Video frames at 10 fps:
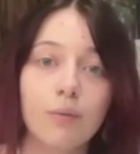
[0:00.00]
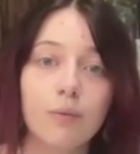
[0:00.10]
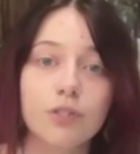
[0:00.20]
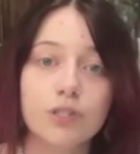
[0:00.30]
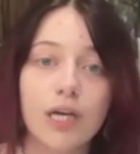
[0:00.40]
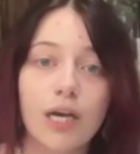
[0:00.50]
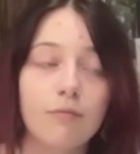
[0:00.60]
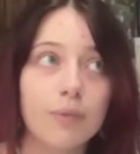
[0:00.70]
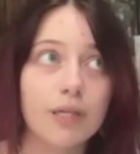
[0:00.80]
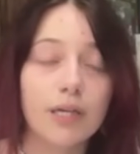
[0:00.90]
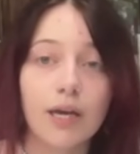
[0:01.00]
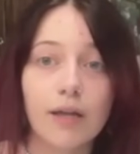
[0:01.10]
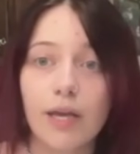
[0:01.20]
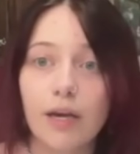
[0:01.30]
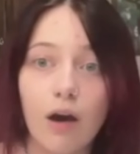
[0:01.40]
would just kind of be again
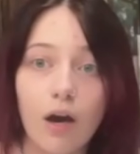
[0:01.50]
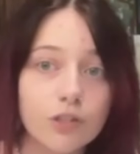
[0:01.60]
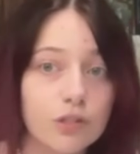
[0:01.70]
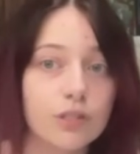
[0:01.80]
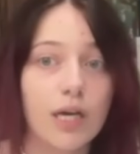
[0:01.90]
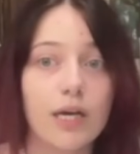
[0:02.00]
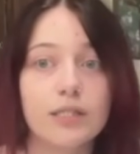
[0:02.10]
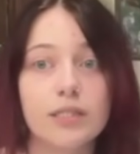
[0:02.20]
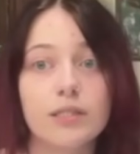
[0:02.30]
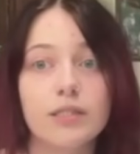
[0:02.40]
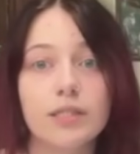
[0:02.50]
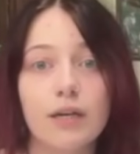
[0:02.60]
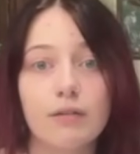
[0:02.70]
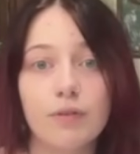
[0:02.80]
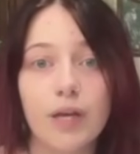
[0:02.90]
like ostracized instead
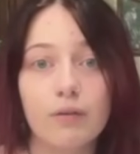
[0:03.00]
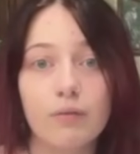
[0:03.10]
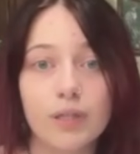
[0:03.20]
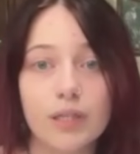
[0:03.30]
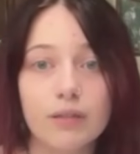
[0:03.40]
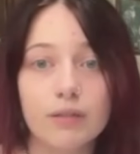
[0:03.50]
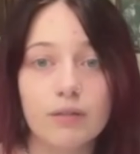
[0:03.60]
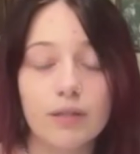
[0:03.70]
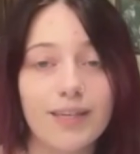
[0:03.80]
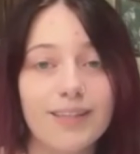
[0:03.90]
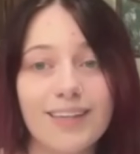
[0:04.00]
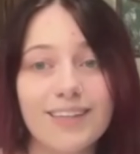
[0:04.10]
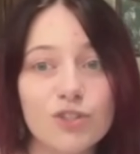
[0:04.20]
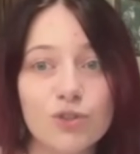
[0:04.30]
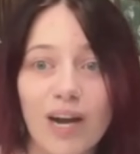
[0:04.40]
of like really, and
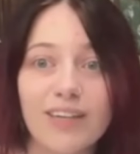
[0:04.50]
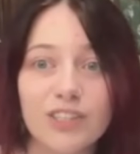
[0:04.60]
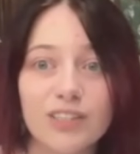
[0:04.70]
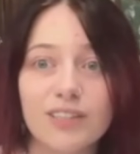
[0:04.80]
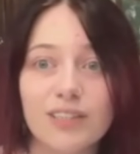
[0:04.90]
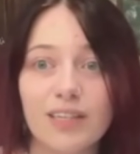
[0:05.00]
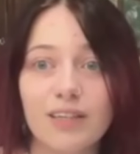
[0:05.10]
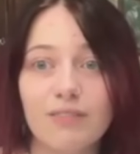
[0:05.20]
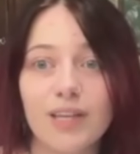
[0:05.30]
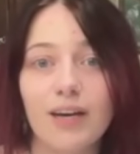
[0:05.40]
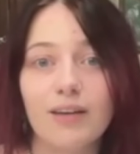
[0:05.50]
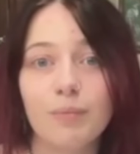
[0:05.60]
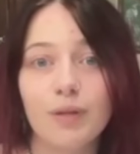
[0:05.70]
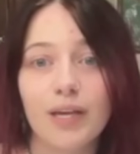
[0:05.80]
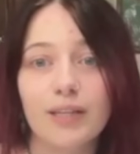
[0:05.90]
it's tragic to think of that,
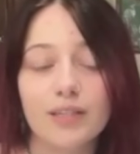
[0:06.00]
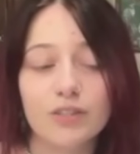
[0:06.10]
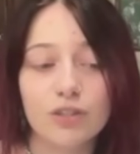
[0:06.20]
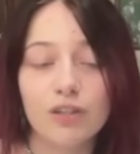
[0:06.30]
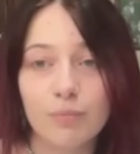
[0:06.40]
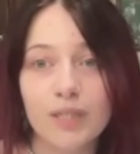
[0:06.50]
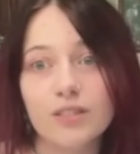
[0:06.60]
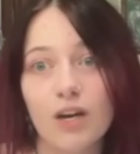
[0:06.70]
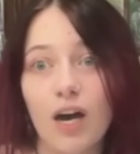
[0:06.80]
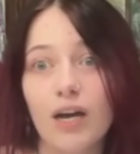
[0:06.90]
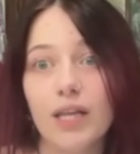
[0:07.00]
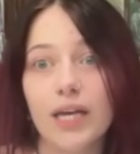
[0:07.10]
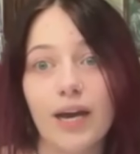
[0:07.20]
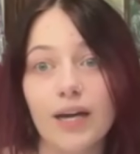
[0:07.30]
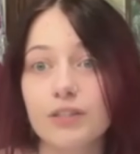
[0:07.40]
but like they should have been taught like
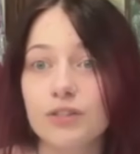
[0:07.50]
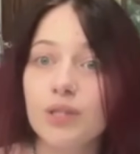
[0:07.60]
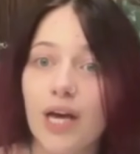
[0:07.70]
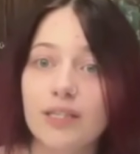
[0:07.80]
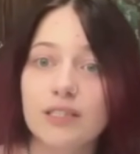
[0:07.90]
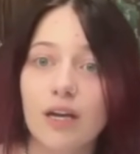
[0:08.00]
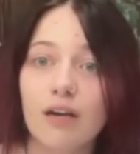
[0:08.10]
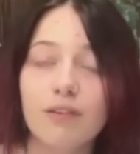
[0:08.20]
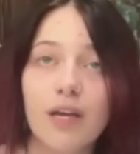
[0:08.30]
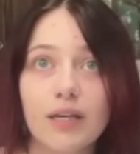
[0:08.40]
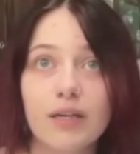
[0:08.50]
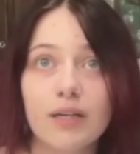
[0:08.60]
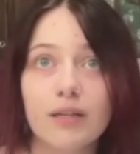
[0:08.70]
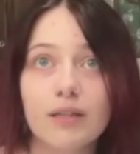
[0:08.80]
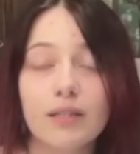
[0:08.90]
how to do that stuff. They
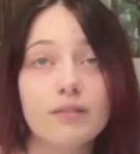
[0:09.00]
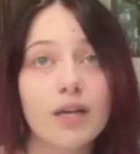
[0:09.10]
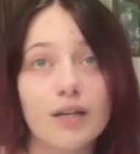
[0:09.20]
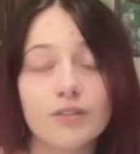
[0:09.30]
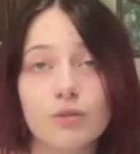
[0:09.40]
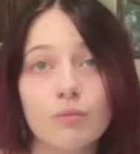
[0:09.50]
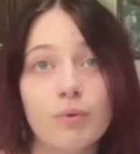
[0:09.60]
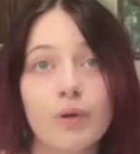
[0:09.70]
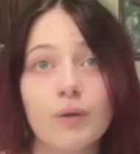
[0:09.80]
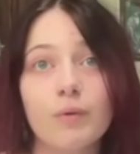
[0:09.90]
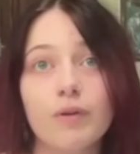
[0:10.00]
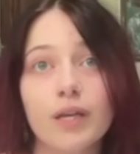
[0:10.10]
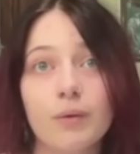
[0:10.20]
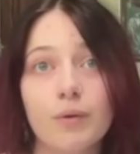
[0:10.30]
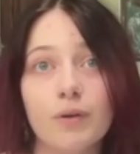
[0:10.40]
got to a point where
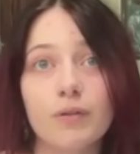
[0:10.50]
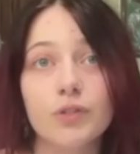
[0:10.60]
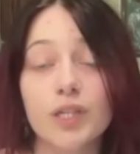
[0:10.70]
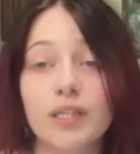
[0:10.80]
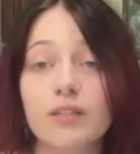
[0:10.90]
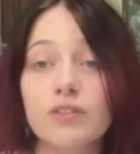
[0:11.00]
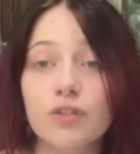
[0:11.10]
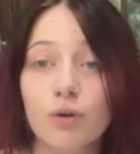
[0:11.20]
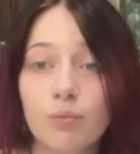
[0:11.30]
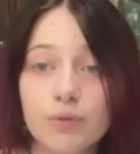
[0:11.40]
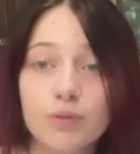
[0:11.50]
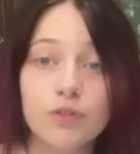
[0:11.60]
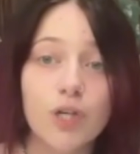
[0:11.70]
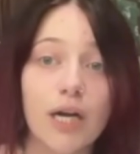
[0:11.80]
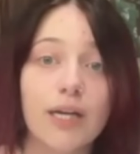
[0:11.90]
they were drinking soap to
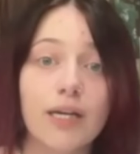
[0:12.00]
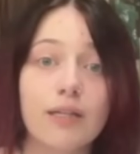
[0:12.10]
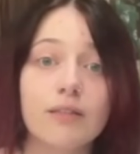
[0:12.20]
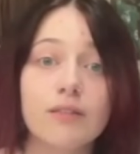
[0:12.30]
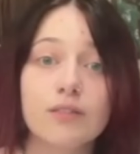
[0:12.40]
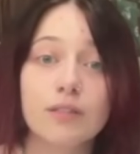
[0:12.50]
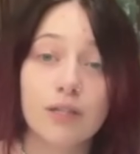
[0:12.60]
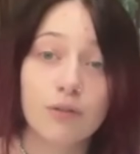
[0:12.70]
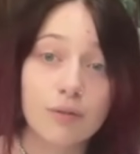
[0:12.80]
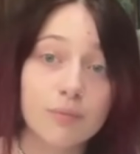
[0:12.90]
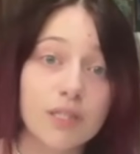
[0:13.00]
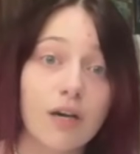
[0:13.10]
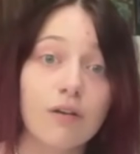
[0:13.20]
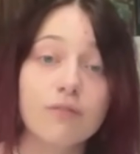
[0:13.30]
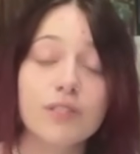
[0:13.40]
try and kill
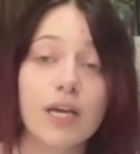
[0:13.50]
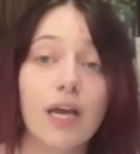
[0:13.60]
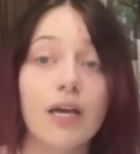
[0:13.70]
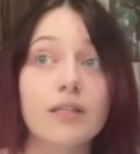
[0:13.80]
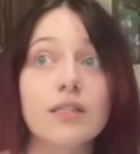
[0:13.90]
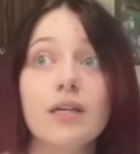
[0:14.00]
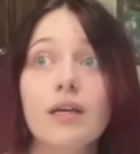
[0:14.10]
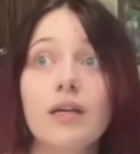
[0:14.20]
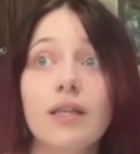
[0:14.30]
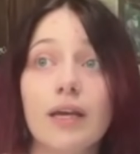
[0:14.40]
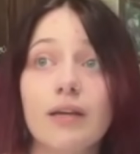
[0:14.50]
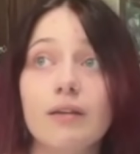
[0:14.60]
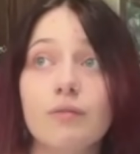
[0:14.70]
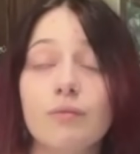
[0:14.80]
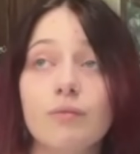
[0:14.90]
themselves, and
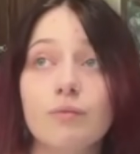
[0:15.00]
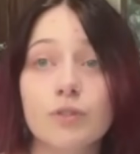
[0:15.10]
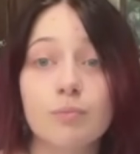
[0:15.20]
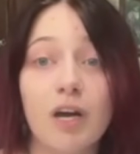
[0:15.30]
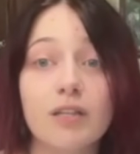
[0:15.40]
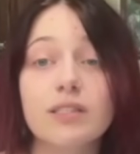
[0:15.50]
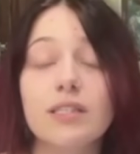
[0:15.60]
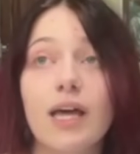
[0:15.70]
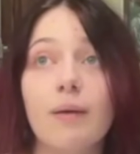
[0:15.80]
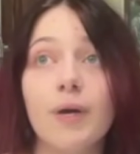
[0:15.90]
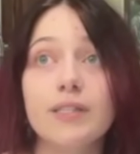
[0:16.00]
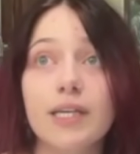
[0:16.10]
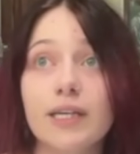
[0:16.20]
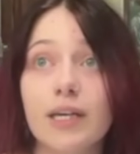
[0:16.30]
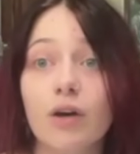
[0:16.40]
they responded to that by
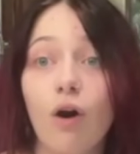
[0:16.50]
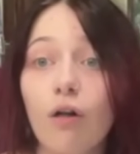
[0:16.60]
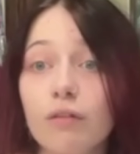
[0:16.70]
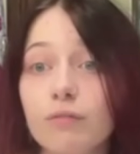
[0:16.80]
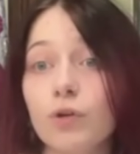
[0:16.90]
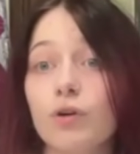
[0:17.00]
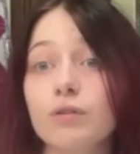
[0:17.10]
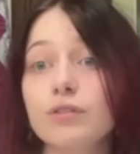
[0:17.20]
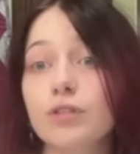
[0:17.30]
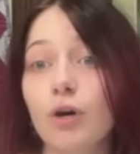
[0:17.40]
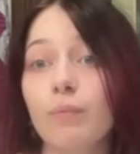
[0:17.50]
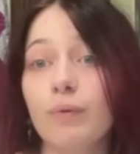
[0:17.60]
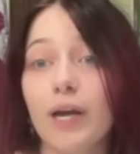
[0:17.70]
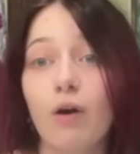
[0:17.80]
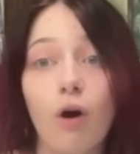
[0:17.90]
taking all of the girls' soap,
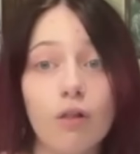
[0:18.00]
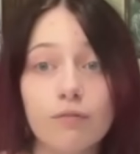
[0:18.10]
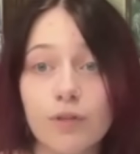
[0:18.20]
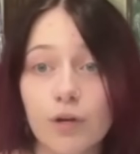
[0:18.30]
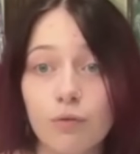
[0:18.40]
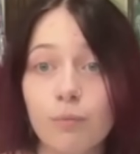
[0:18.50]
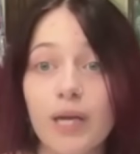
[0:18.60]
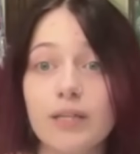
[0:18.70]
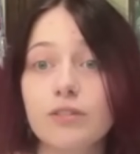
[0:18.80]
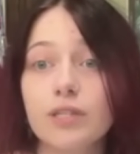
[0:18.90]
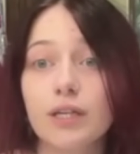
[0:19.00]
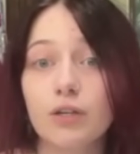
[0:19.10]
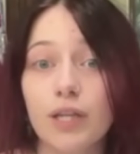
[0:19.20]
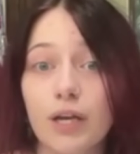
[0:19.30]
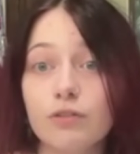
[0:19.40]
like all of their roommates
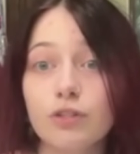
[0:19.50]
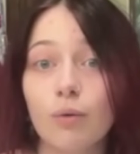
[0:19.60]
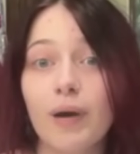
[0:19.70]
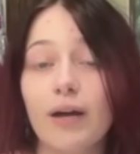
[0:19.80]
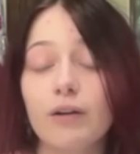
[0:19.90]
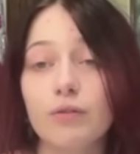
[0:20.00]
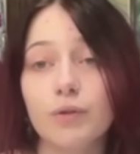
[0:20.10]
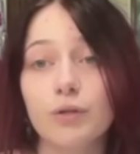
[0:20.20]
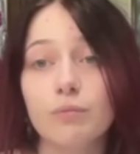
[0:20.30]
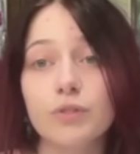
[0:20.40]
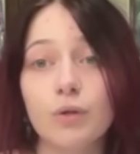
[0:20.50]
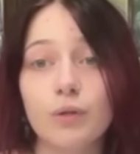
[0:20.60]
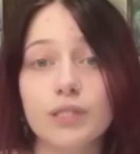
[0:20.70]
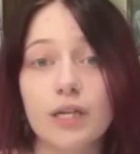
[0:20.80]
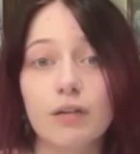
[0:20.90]
and their soap out of the room. So
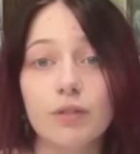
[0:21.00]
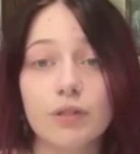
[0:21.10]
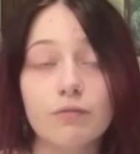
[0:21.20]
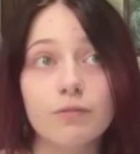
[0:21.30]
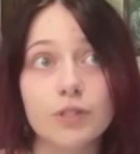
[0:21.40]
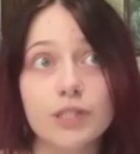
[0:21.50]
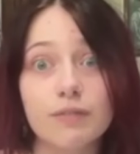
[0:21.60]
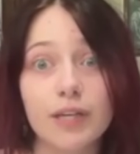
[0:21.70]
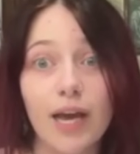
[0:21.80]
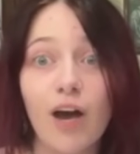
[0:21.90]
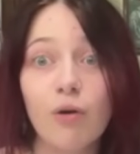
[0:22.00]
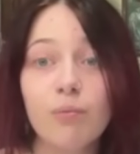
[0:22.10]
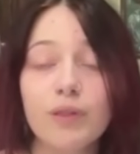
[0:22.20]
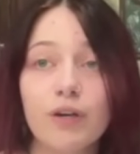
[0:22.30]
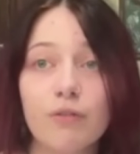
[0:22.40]
instead of really receiving
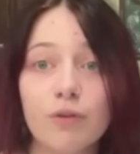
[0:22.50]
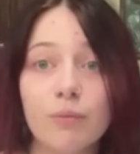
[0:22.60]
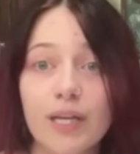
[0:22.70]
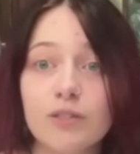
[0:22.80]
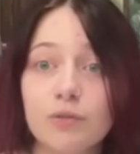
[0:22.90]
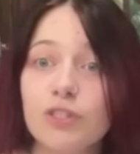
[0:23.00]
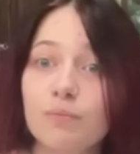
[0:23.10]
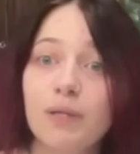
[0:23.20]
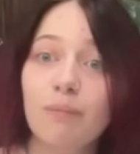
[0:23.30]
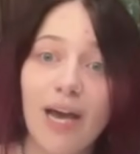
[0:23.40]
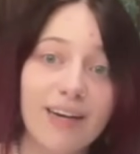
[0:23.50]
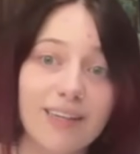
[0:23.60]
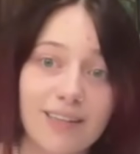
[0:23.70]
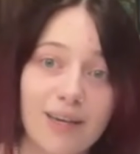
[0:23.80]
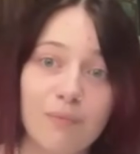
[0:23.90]
help, their roommates would just be mad
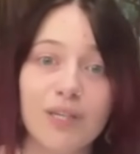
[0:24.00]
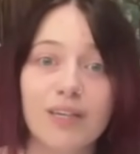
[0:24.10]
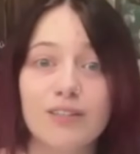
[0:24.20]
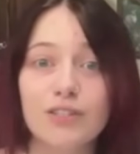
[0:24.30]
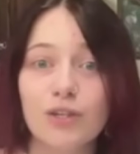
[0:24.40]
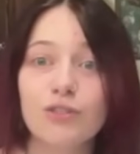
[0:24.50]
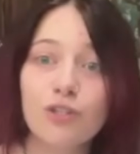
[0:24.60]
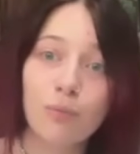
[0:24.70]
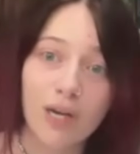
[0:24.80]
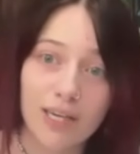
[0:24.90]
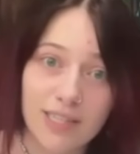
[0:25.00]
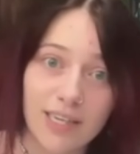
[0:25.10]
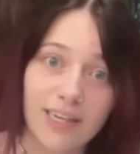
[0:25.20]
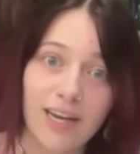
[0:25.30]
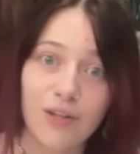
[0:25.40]
at them because their soap got
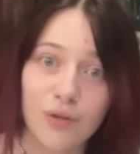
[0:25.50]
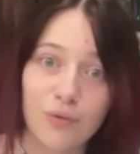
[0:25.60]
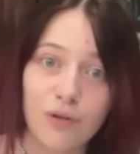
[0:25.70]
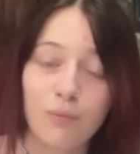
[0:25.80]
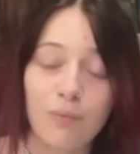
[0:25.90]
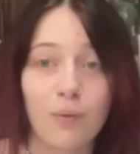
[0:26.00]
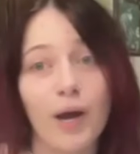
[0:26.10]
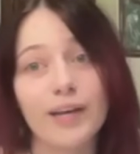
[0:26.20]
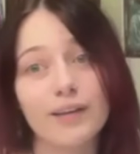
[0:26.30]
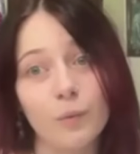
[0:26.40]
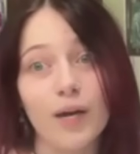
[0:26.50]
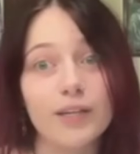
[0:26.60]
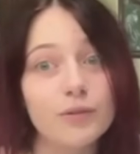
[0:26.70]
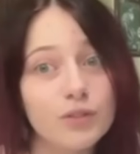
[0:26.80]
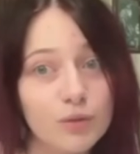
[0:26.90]
taken out of the room. Like, why do
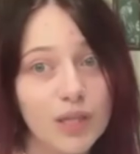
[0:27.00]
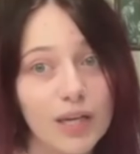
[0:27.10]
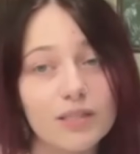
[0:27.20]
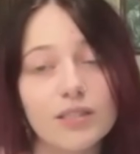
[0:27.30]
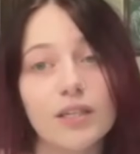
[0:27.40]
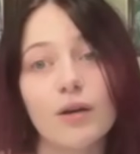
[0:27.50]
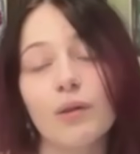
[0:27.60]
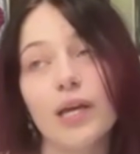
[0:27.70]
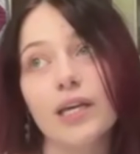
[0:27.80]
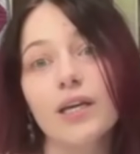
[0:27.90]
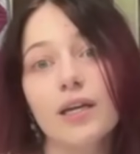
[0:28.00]
you do this? You know, like